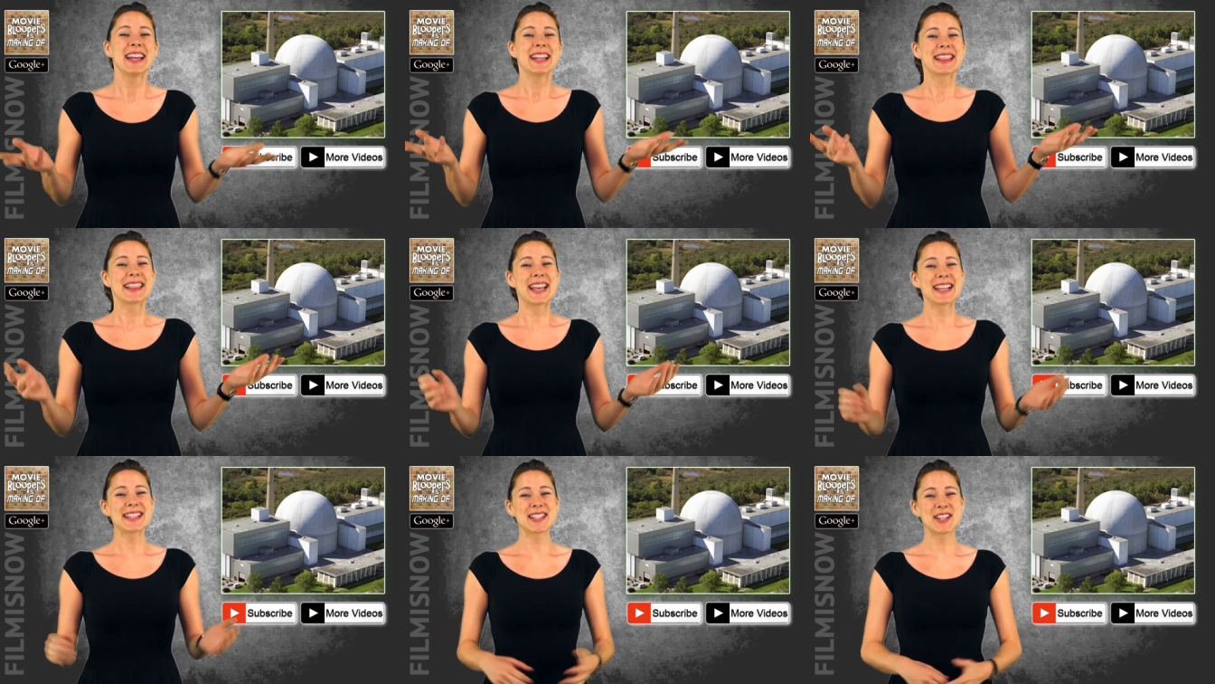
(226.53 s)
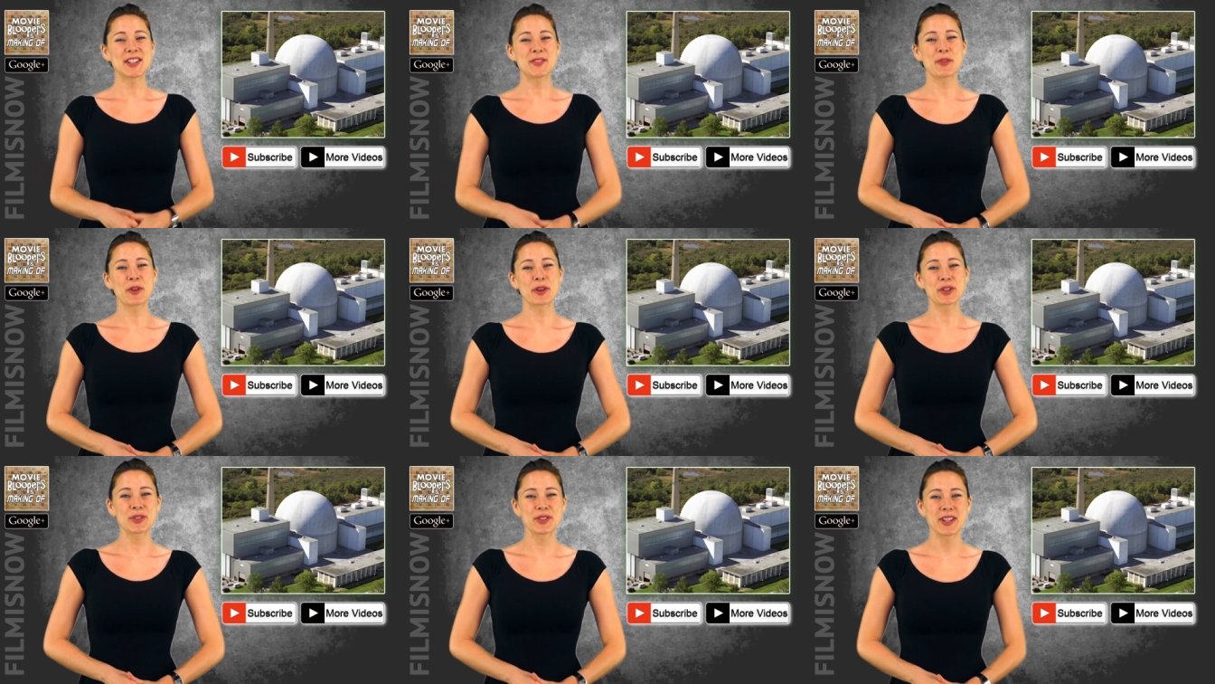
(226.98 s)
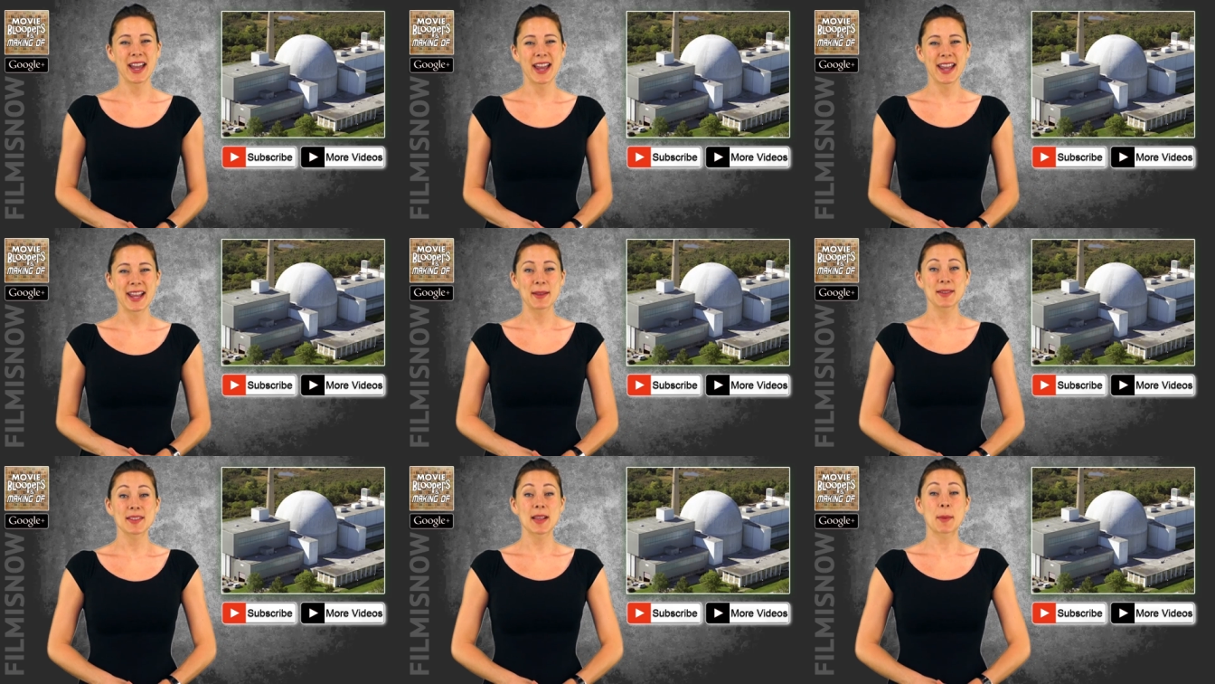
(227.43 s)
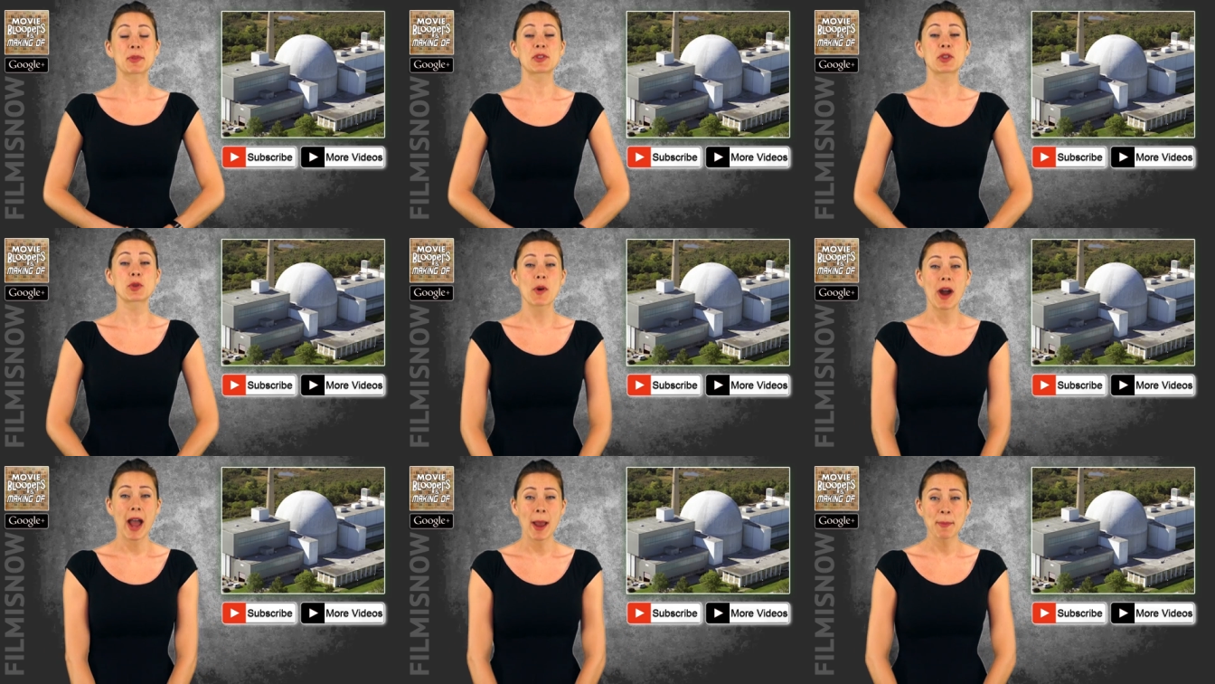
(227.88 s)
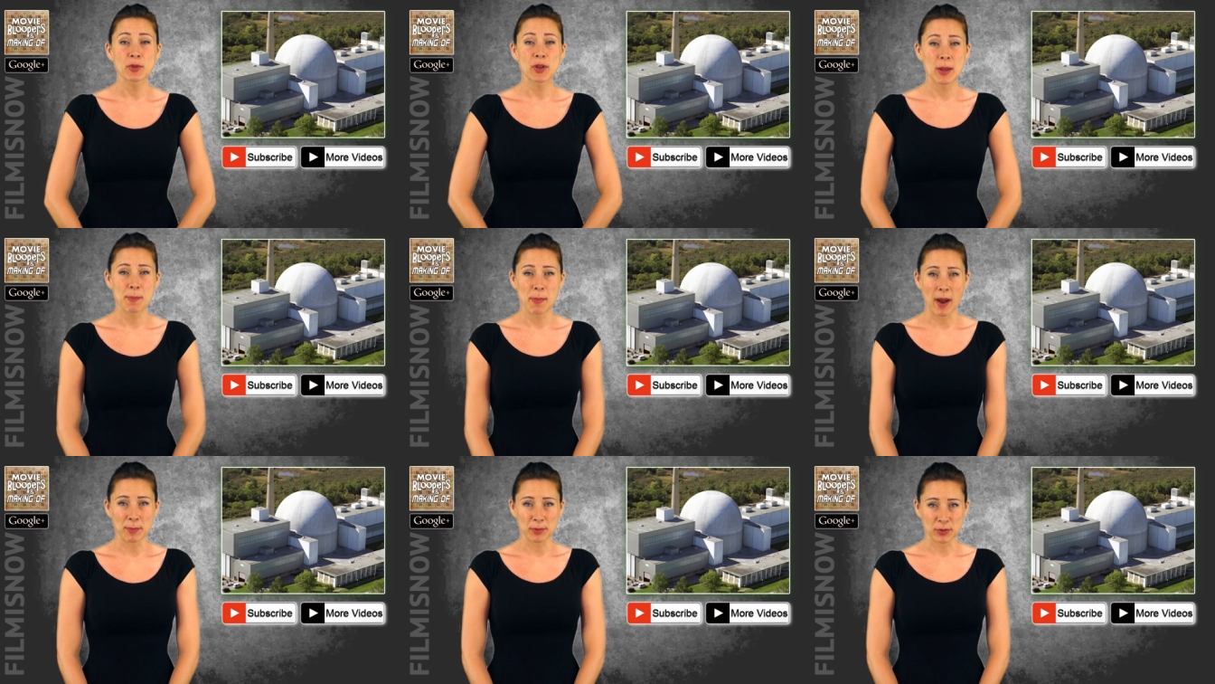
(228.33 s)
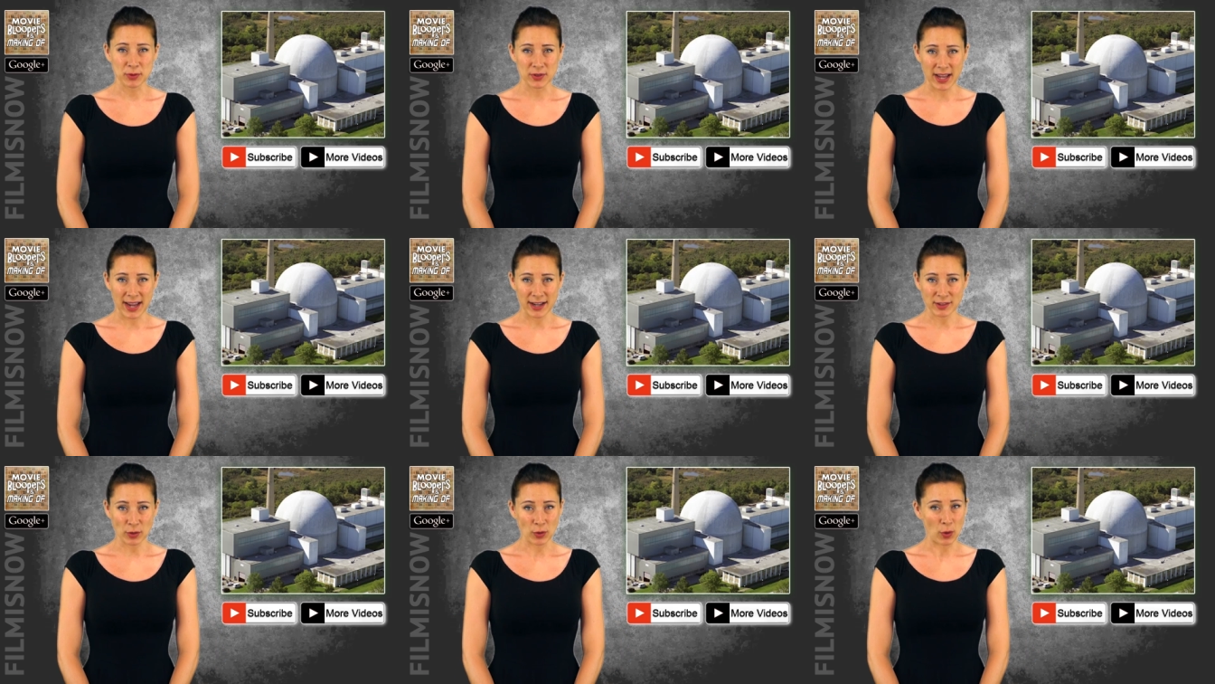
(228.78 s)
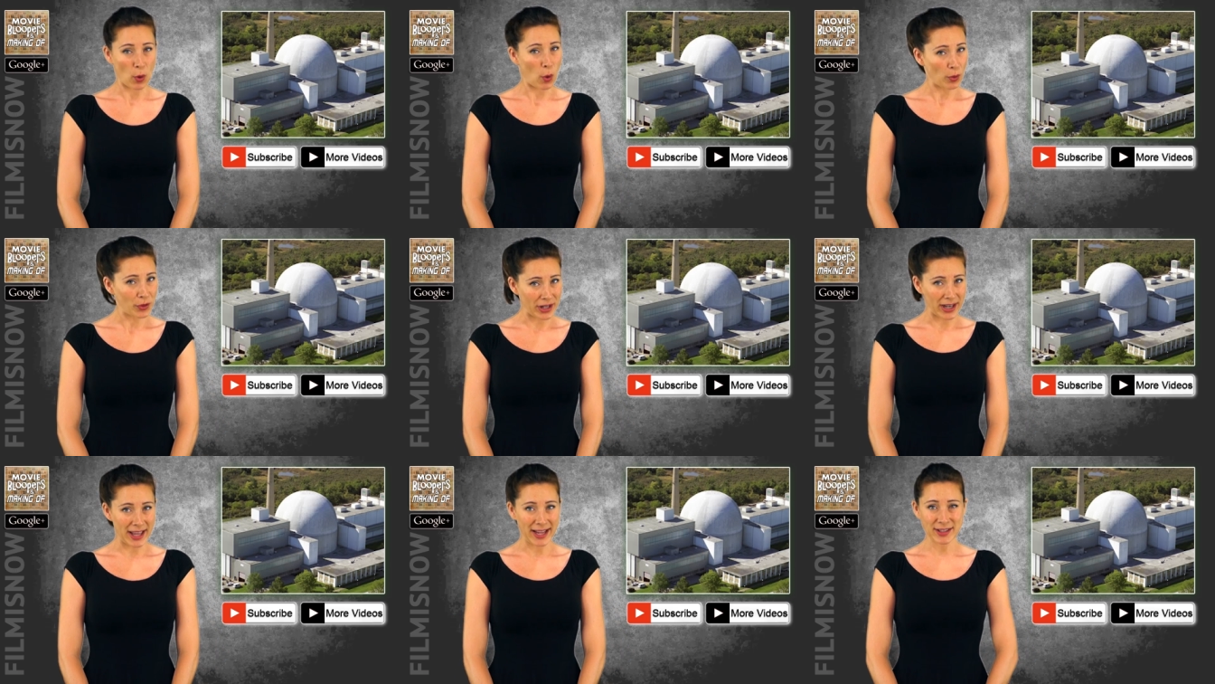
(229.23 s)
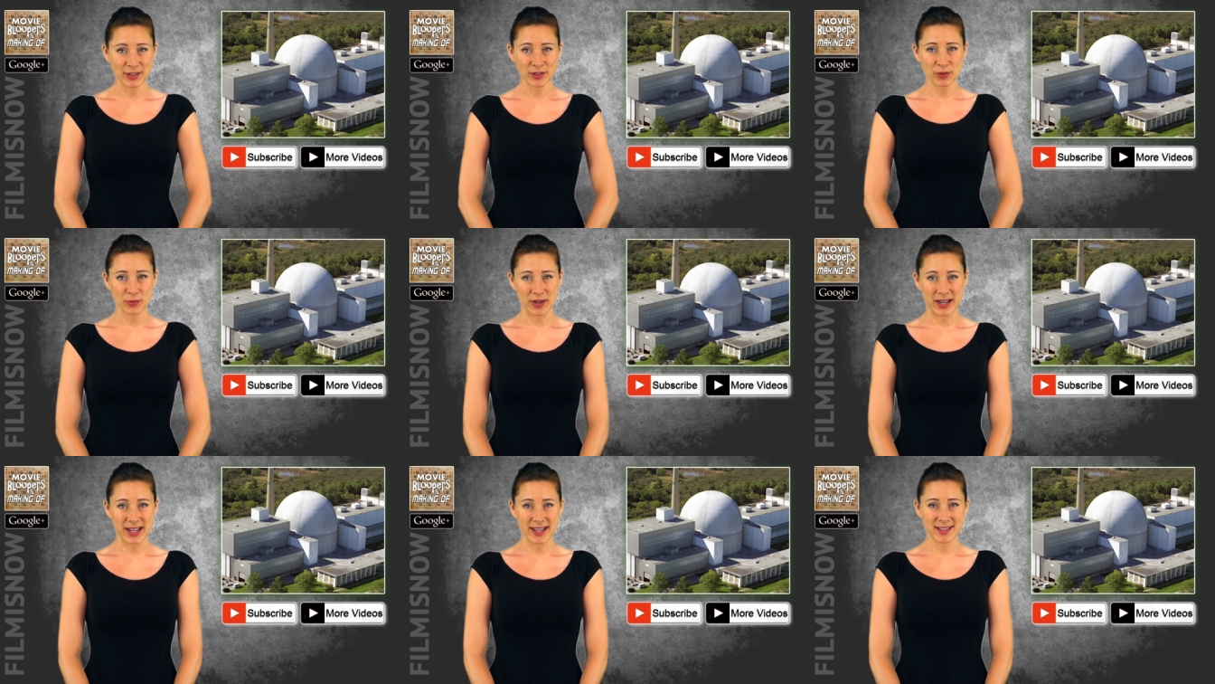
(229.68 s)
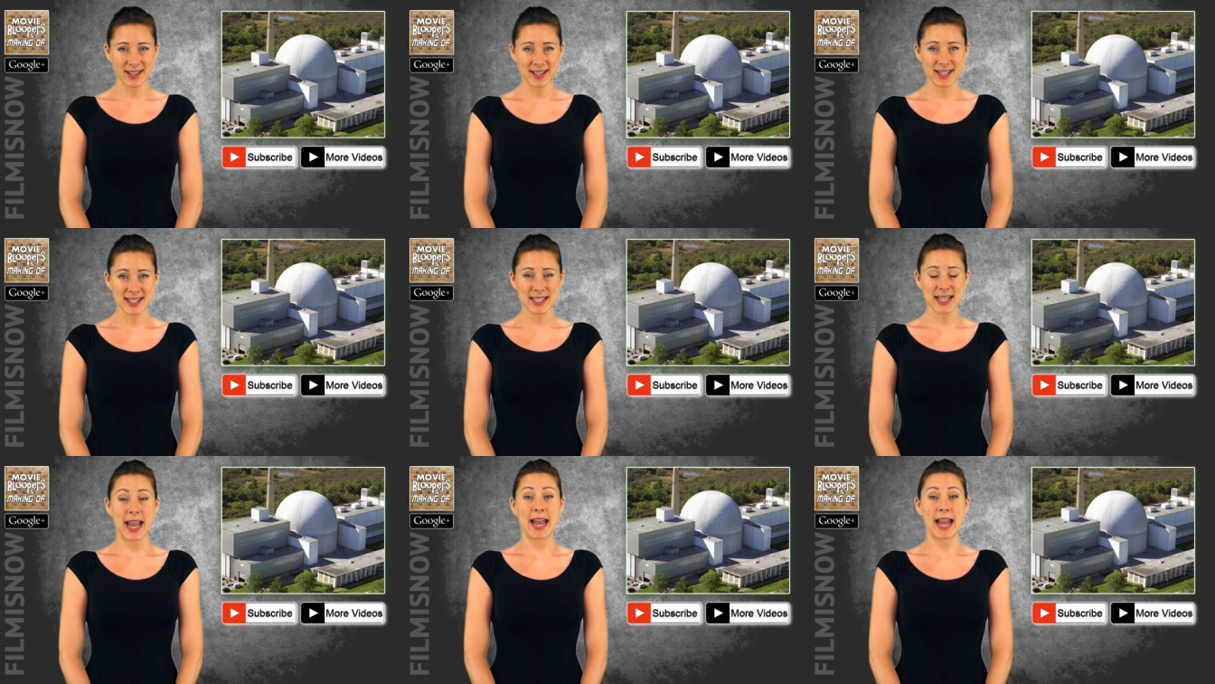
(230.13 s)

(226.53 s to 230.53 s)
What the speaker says: That's it for today. Subscribe to keep up to date on all the latest releases.